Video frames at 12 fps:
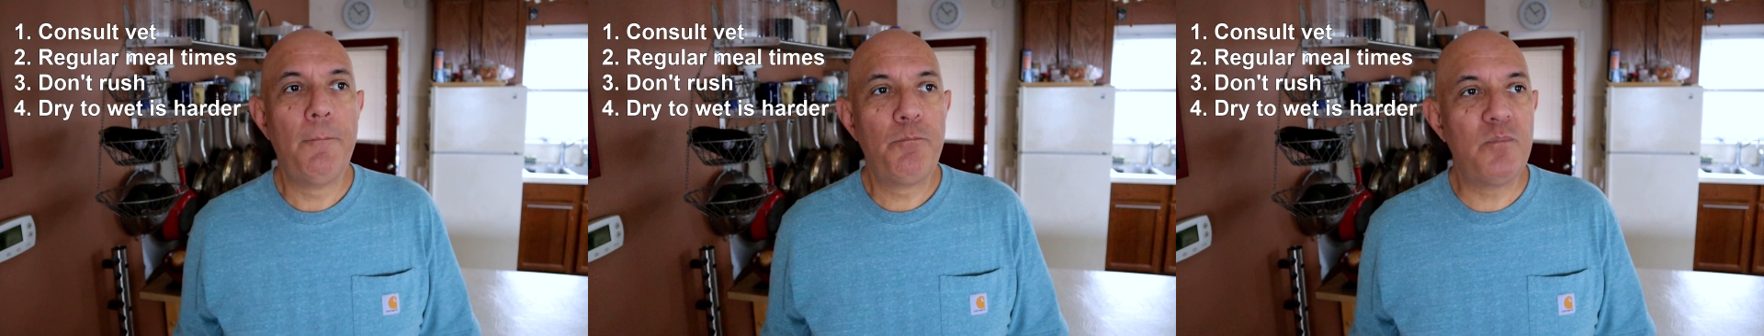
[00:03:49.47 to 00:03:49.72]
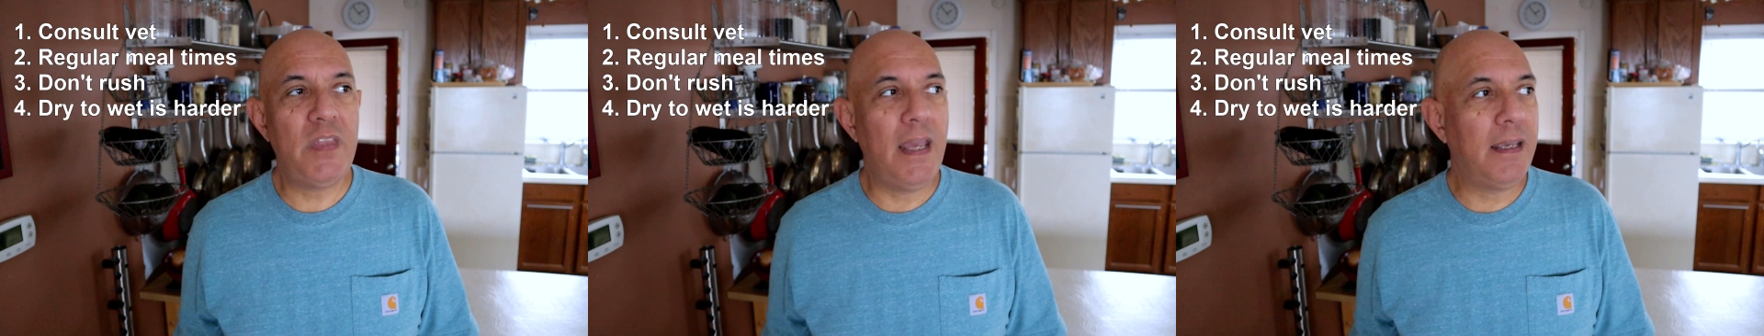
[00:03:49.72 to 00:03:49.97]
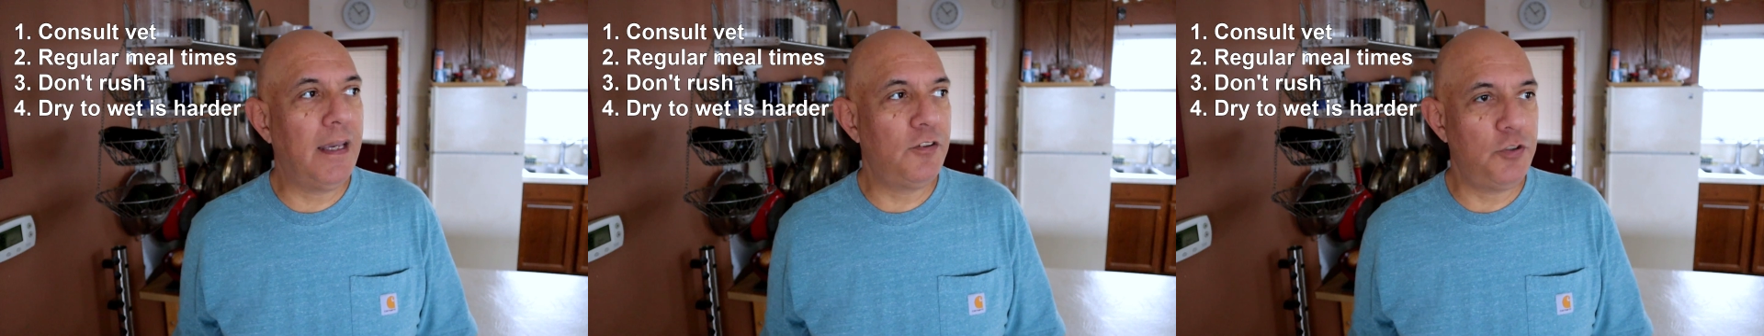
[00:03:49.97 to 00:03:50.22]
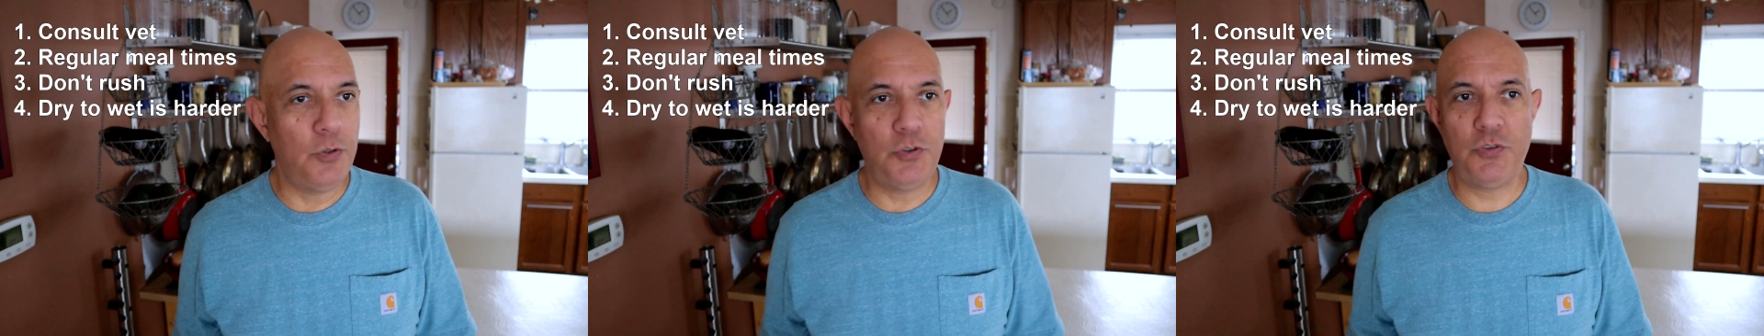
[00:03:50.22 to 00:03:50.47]
they
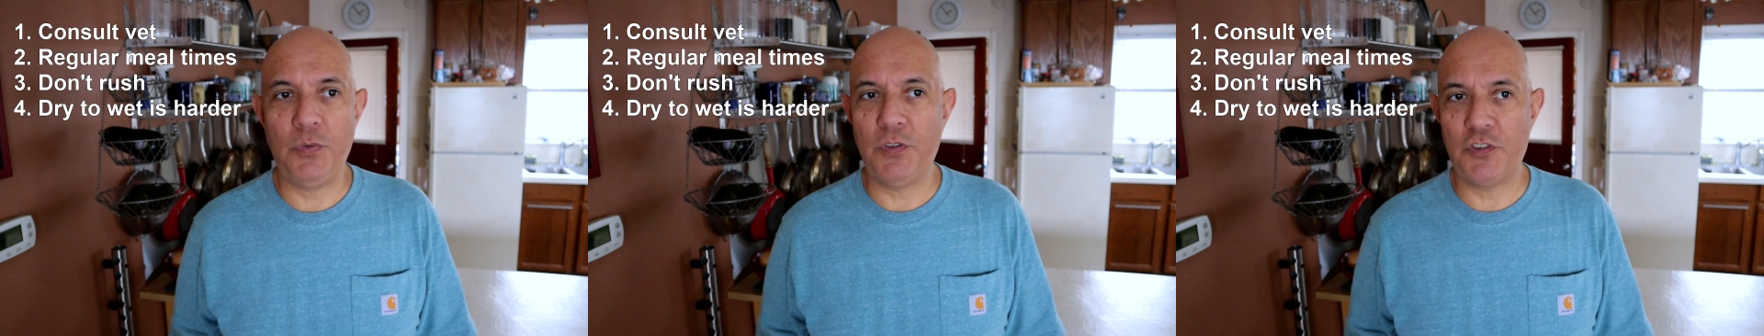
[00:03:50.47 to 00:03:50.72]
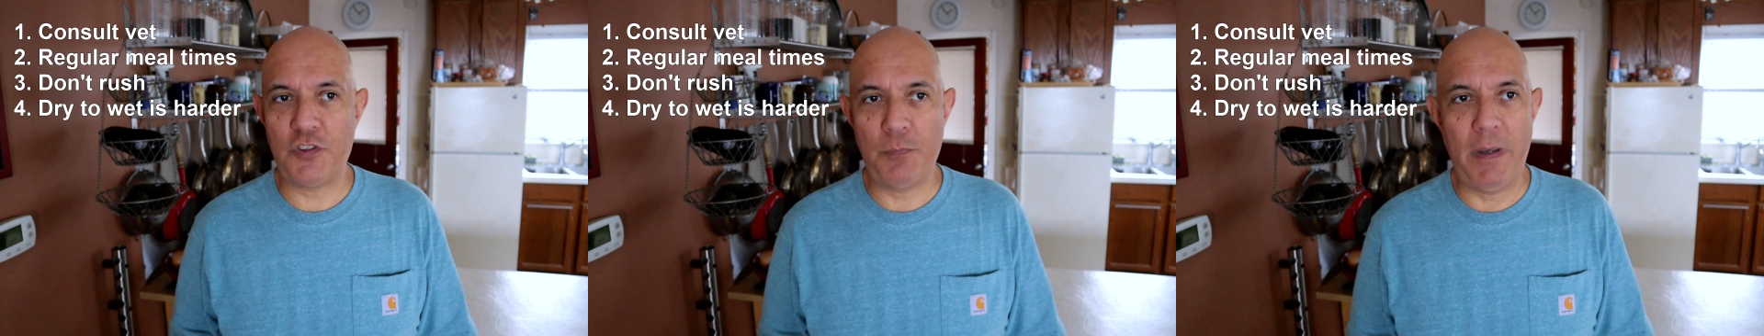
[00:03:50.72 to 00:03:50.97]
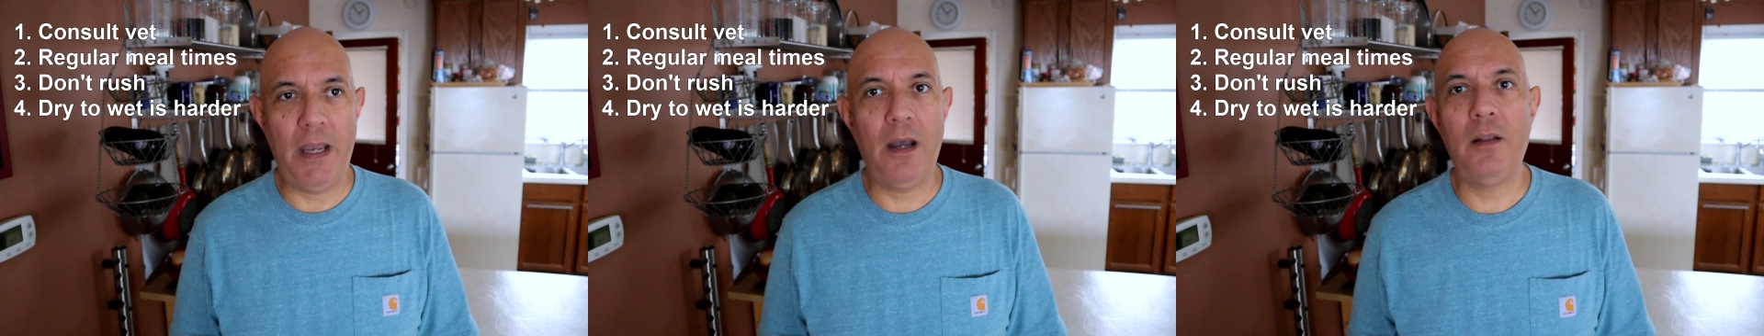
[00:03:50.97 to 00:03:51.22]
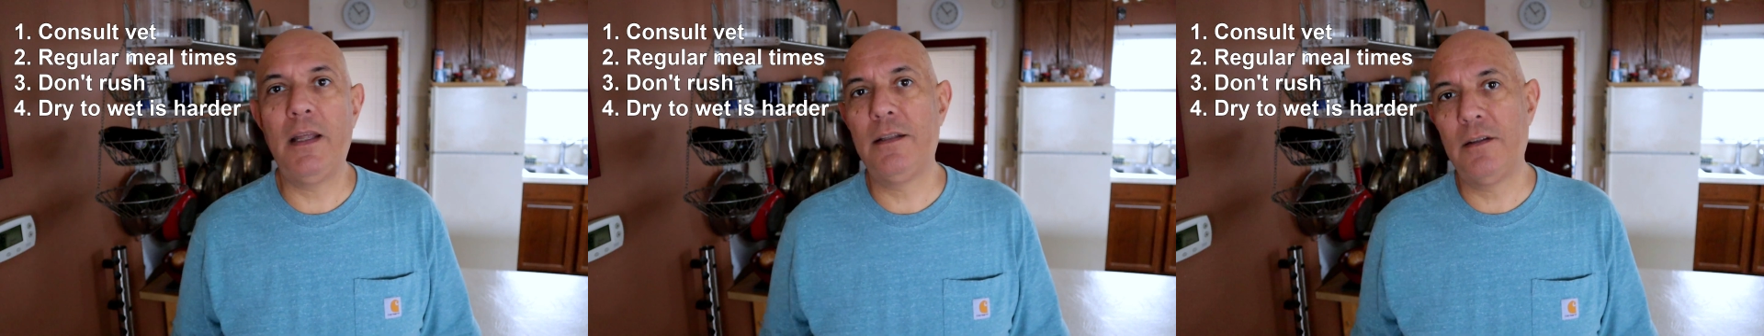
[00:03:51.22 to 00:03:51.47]
get used to the
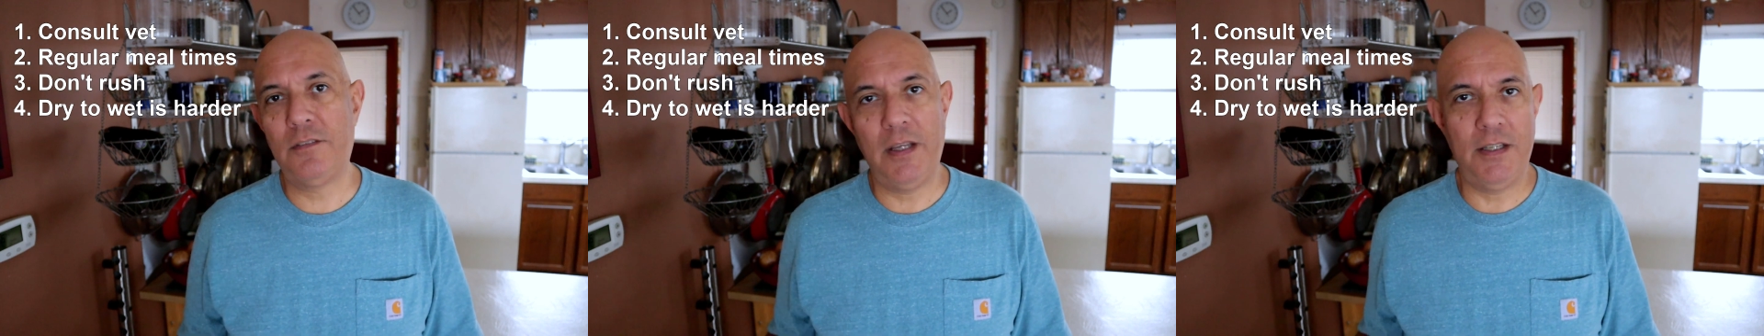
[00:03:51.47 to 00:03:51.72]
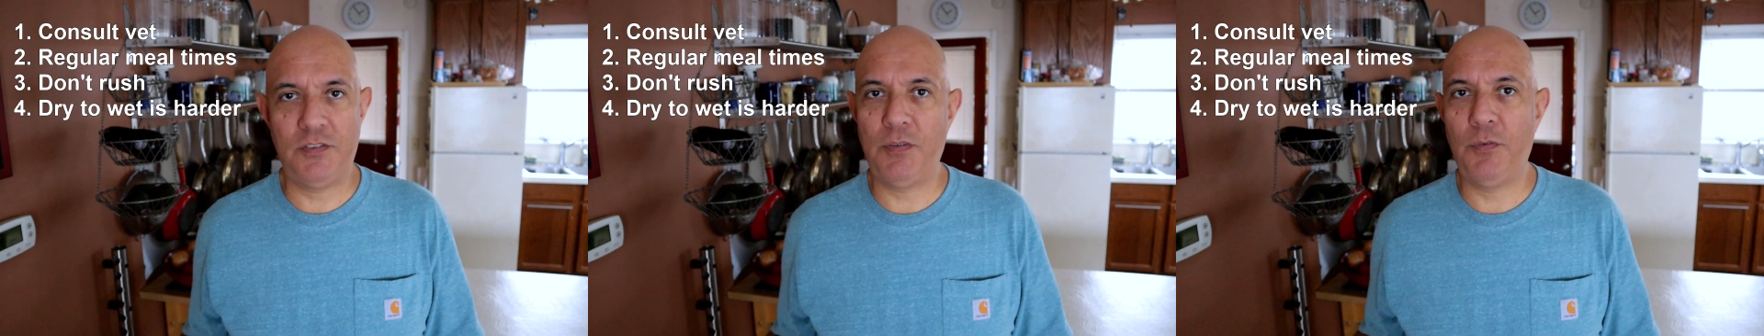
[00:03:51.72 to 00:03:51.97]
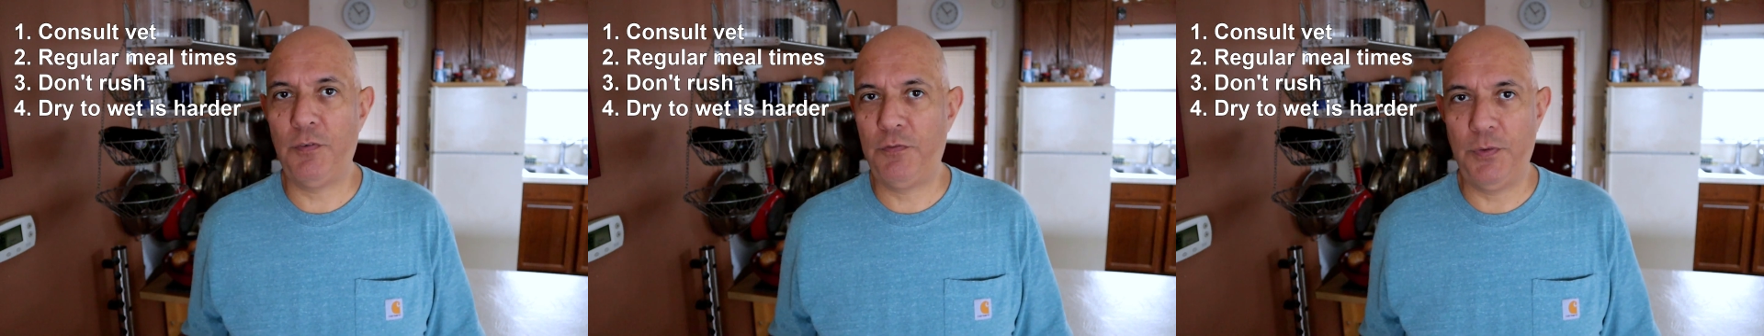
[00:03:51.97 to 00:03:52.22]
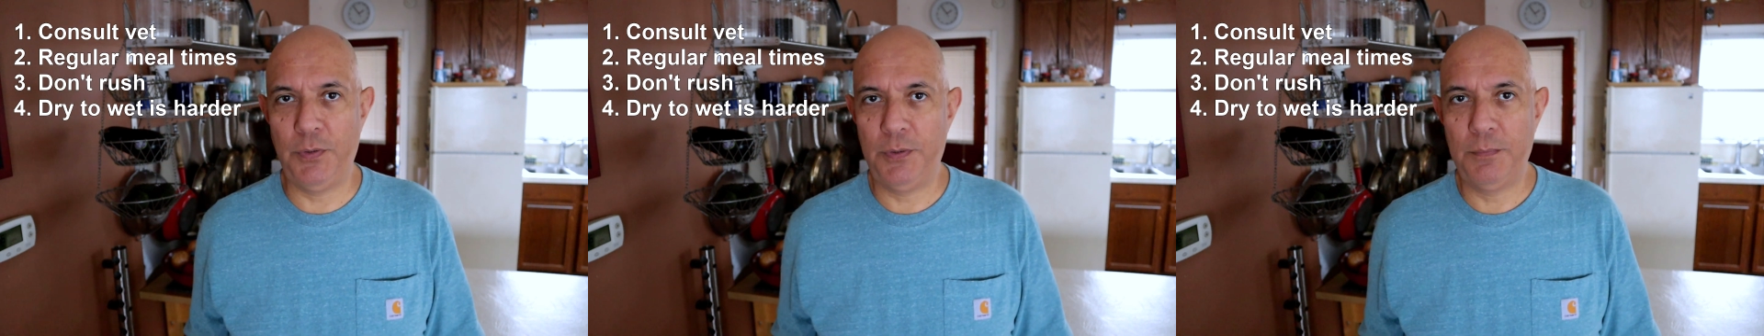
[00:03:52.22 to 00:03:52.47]
smell and the taste of the
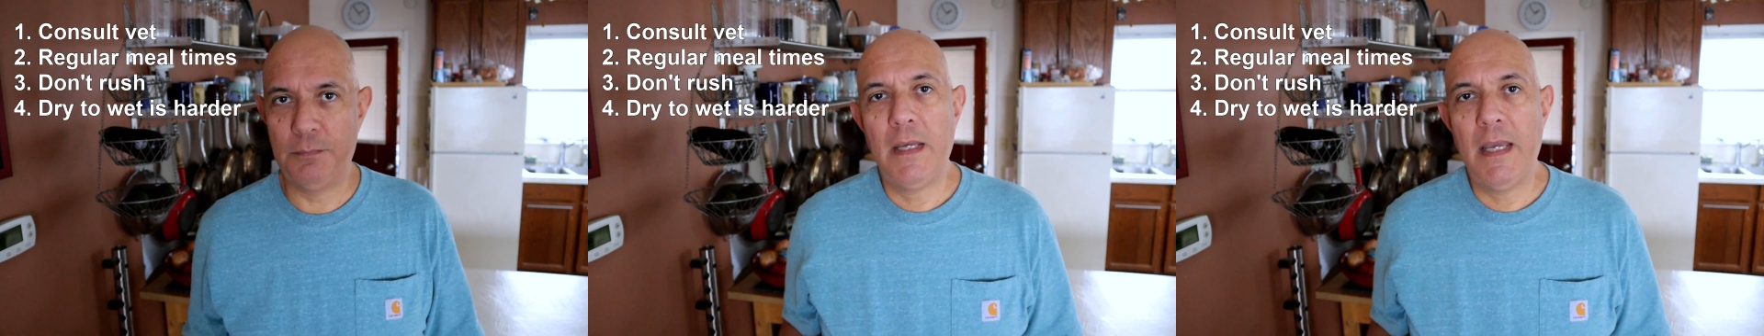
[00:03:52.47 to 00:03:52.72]
food.